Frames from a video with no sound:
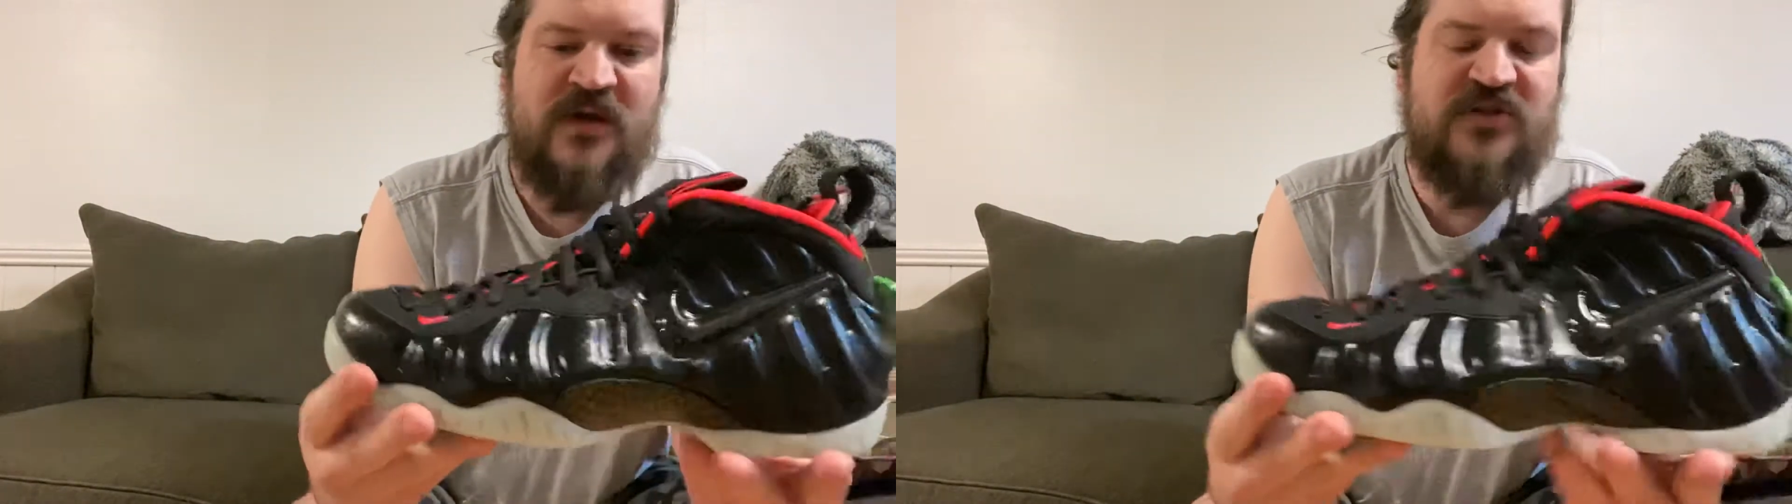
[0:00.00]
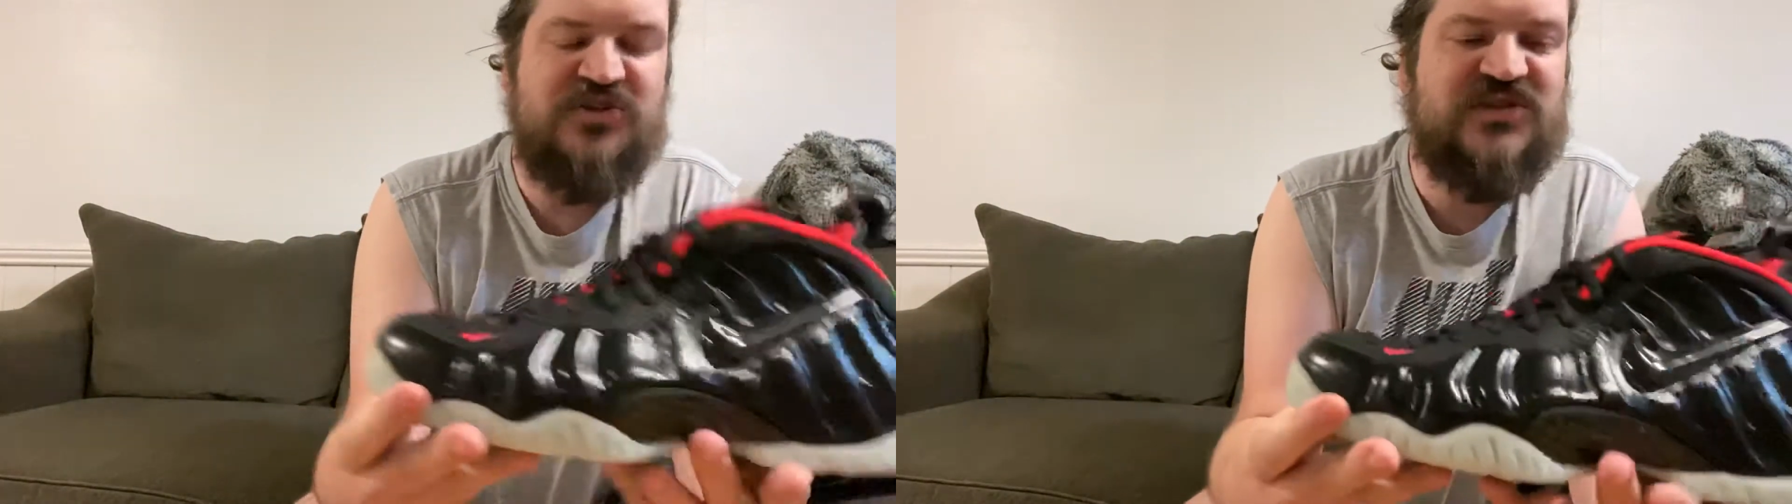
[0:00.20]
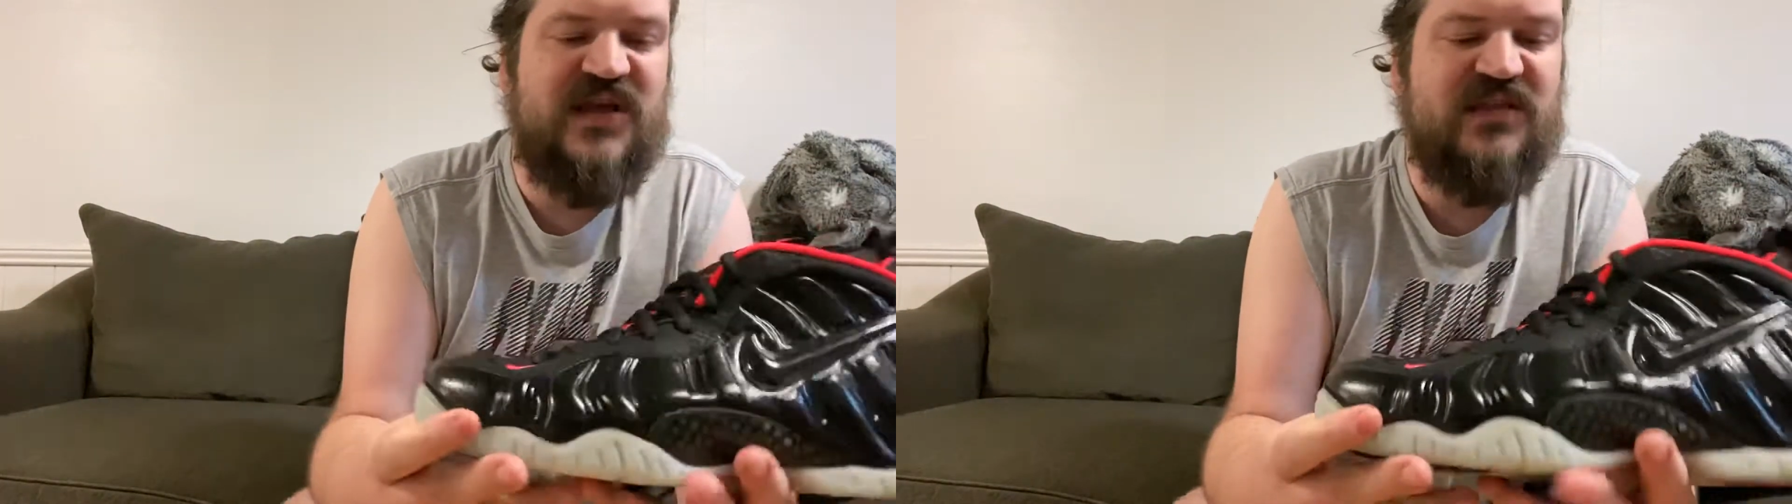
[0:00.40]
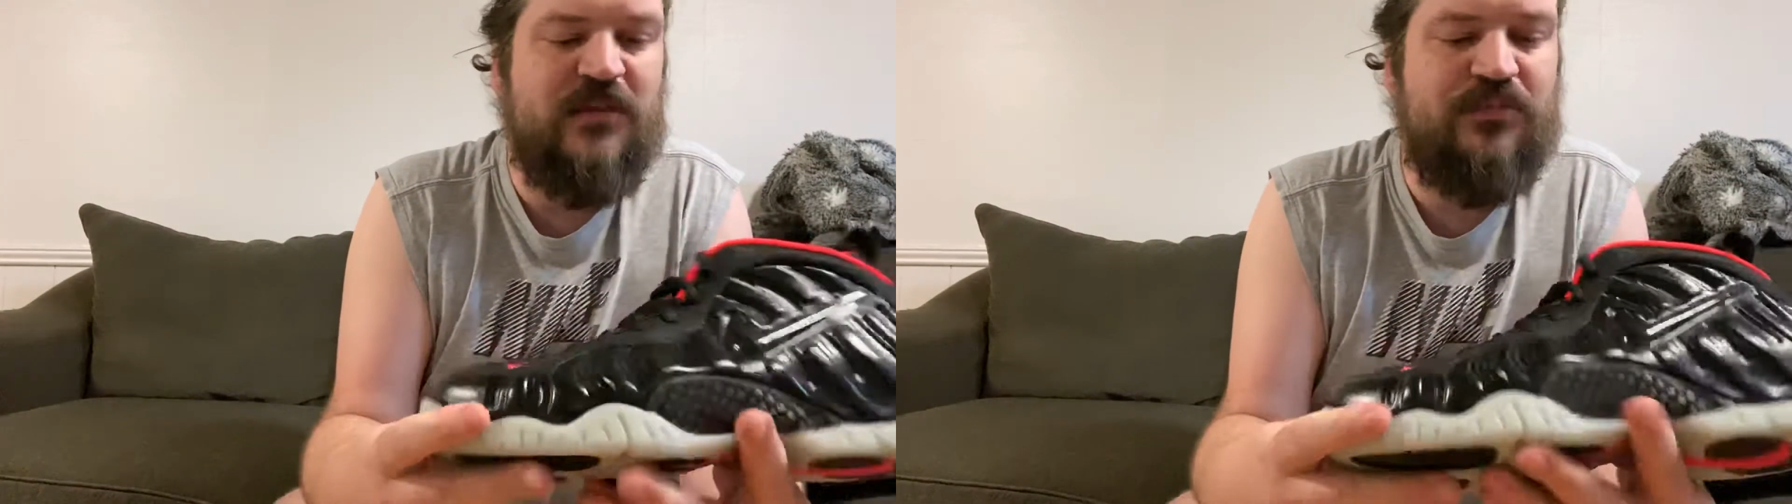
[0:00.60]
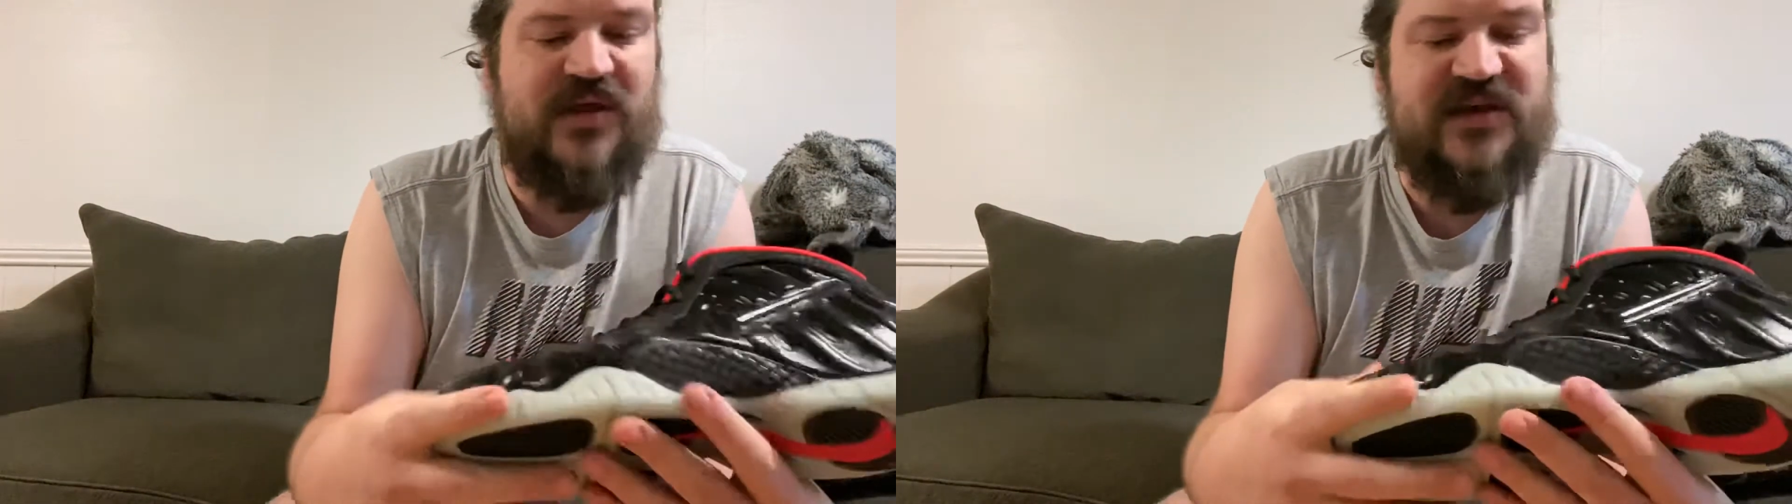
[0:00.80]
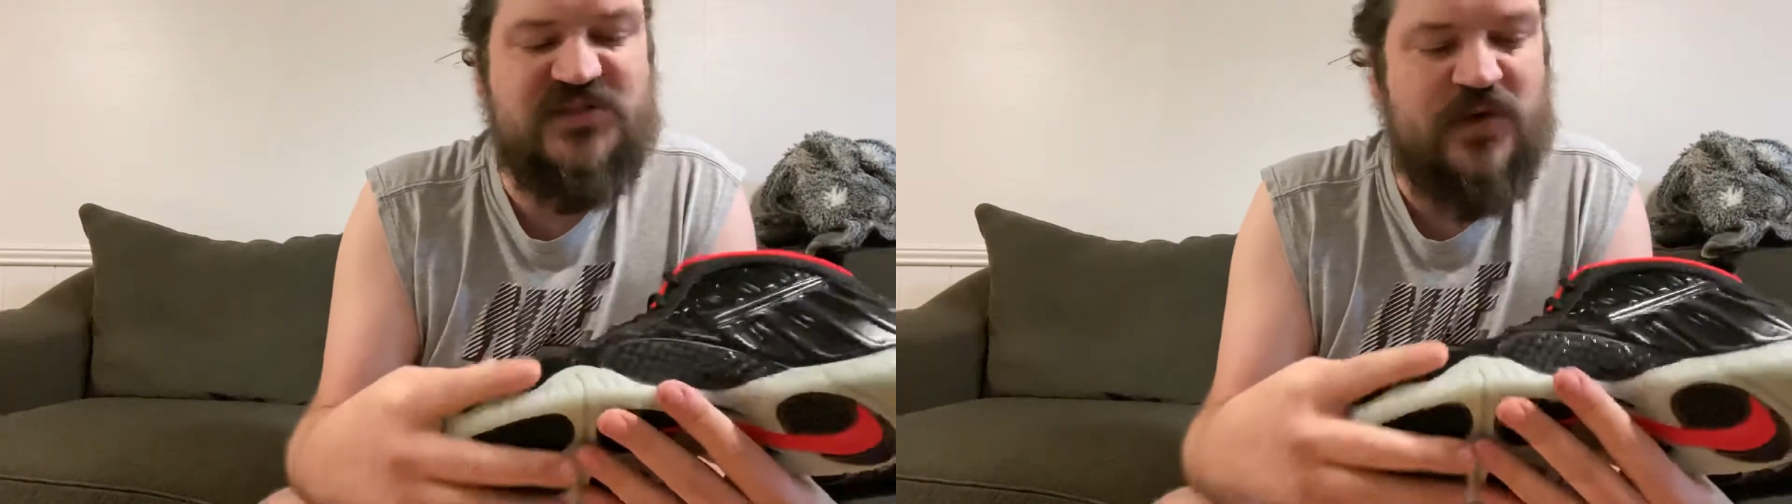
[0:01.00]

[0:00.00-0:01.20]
just like the Blinks,